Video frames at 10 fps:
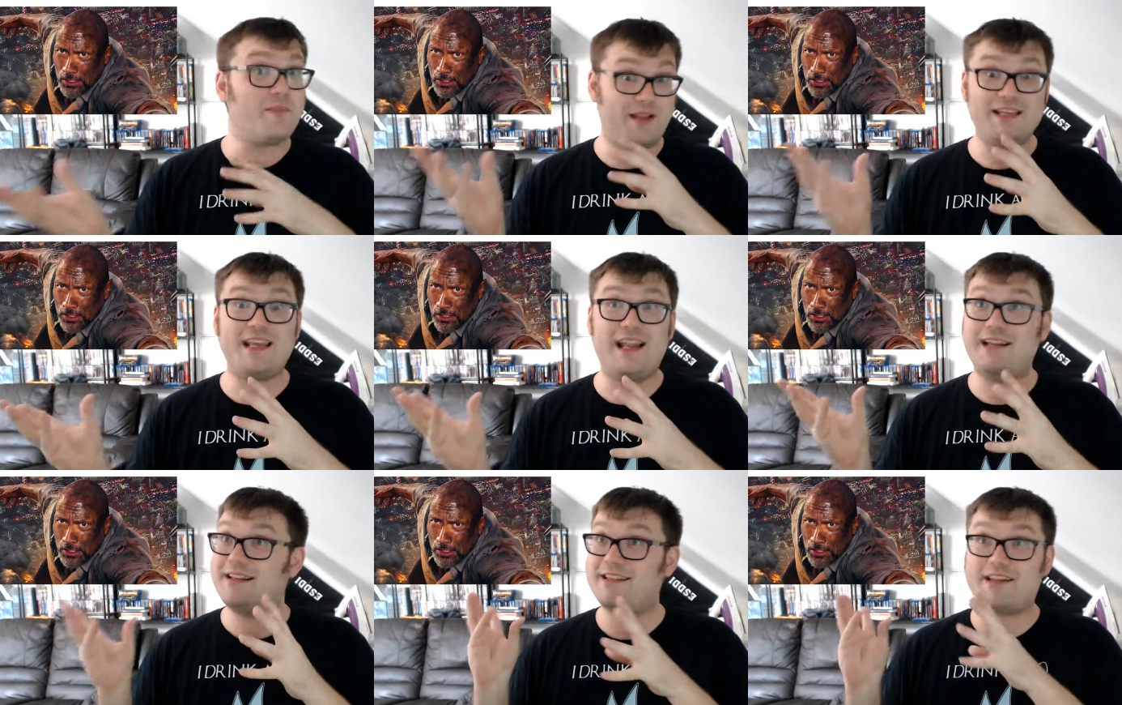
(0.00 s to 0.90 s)
Speaker 1: I said
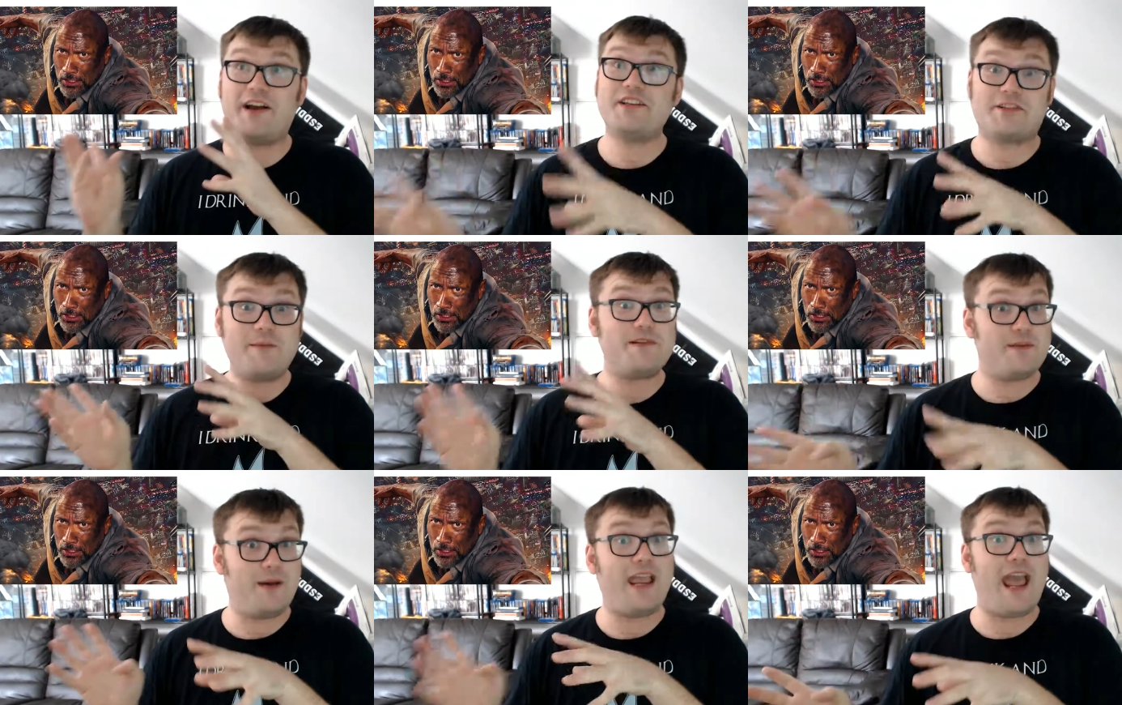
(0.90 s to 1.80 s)
Skyscraper's in
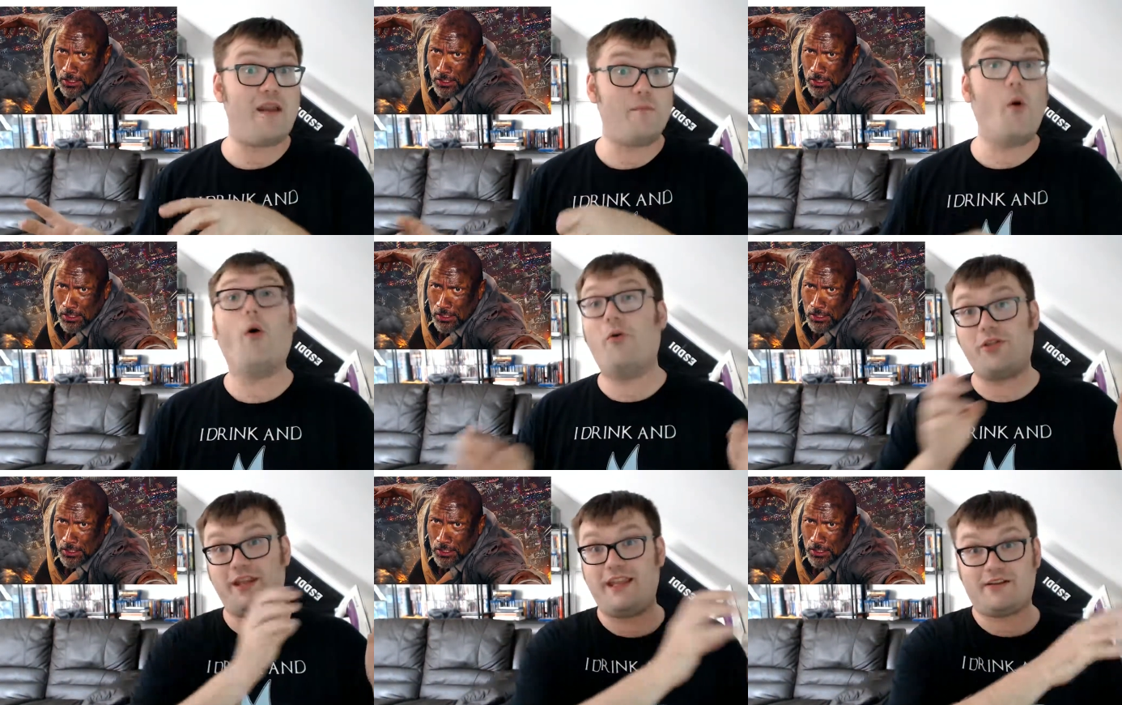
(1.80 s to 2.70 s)
my head more
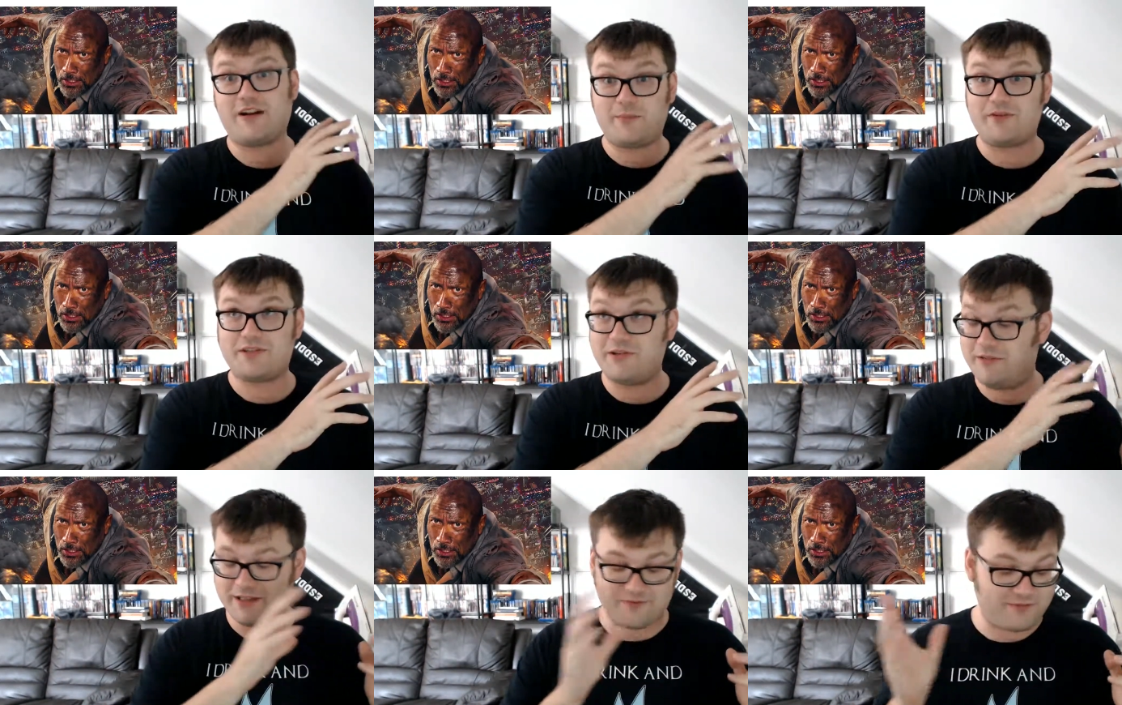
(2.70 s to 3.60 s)
than The Incredibles 2.
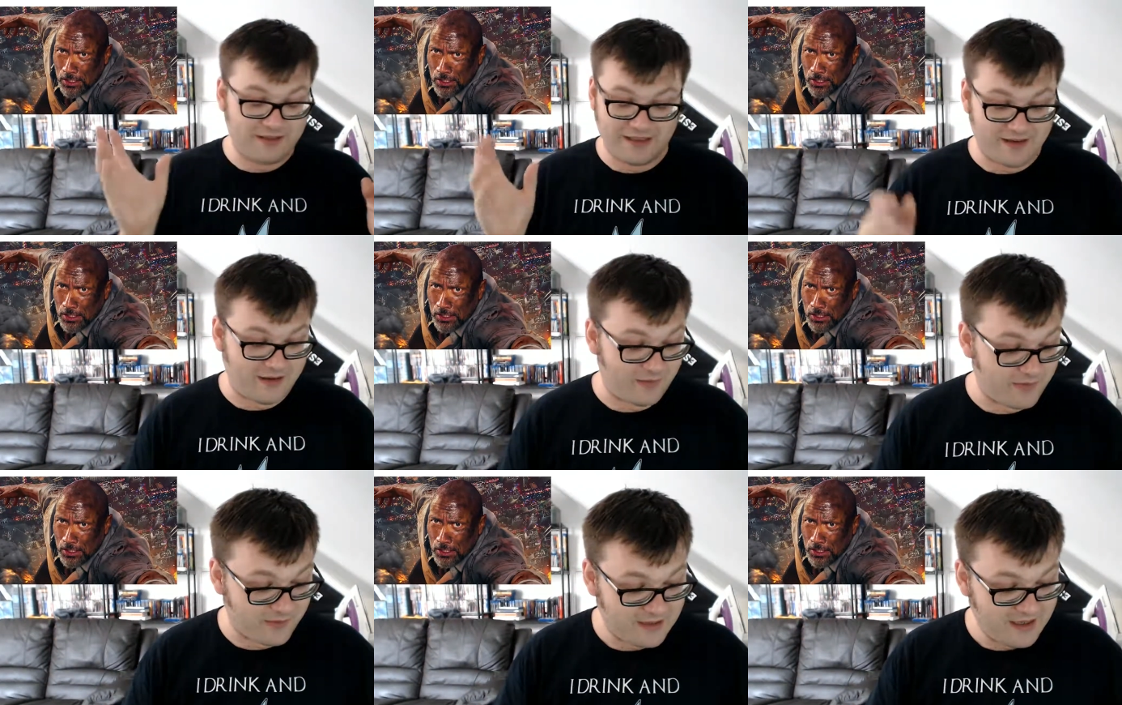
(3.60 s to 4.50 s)
That's really
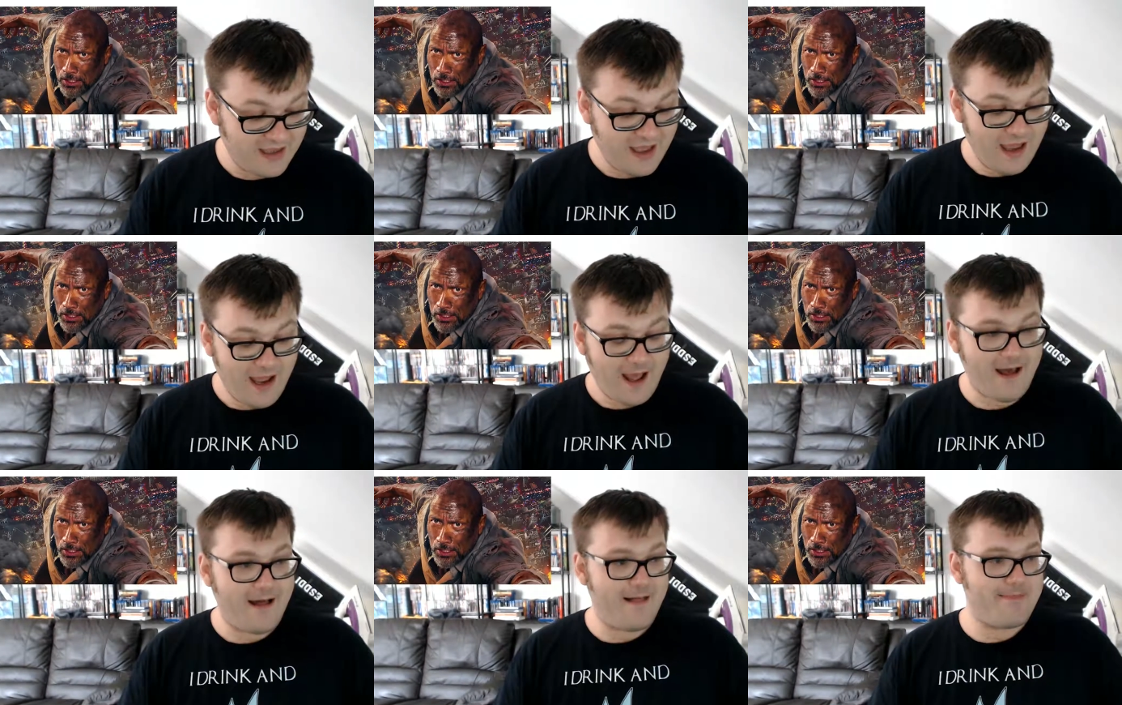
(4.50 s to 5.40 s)
unhelpful.
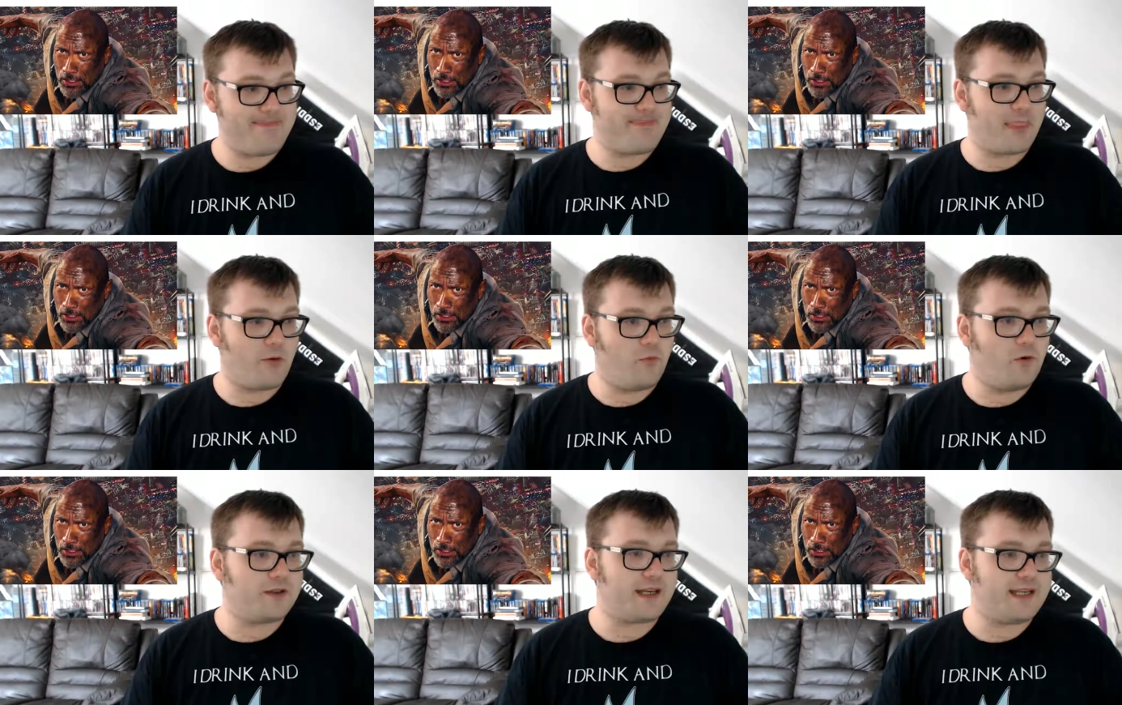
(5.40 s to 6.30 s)

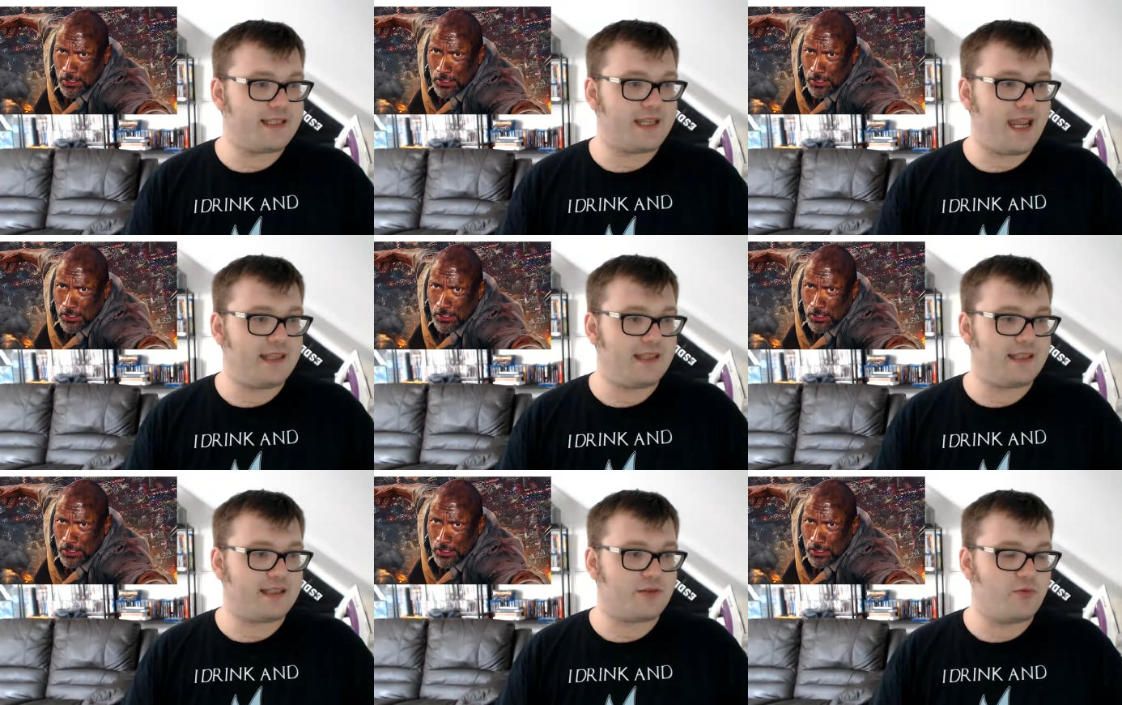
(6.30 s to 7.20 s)
Would I say that
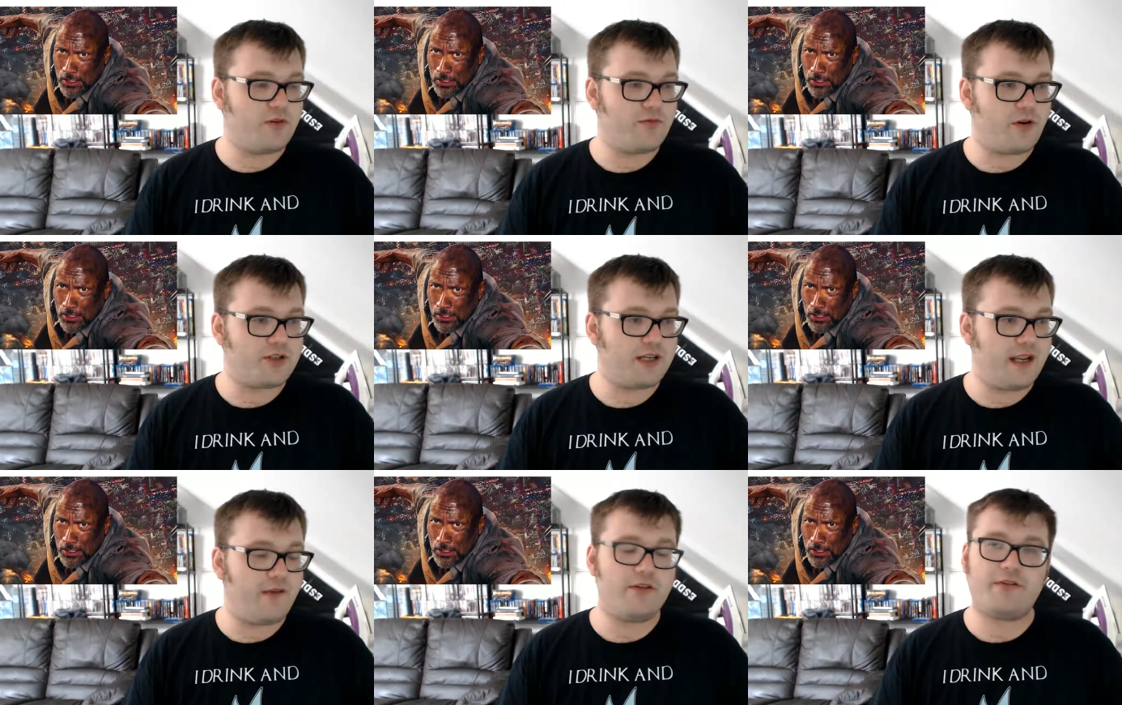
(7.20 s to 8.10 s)
this is worth watching?
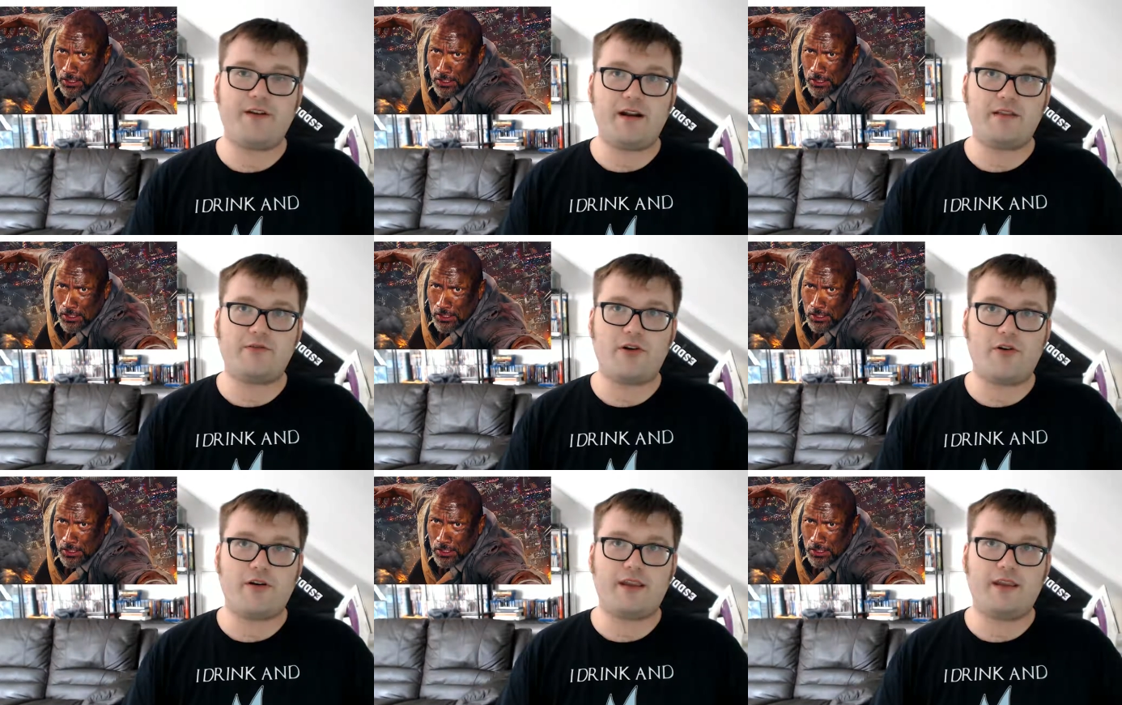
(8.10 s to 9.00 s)
If you're a fan of The
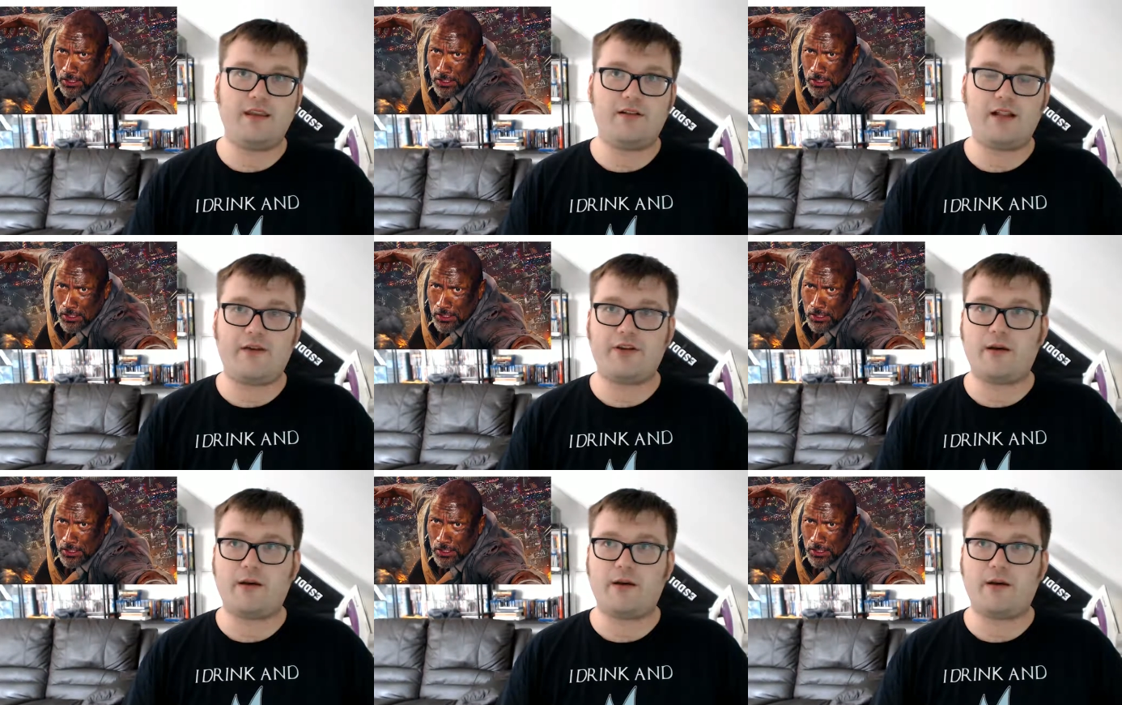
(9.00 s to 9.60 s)
Rock, you'll have a couple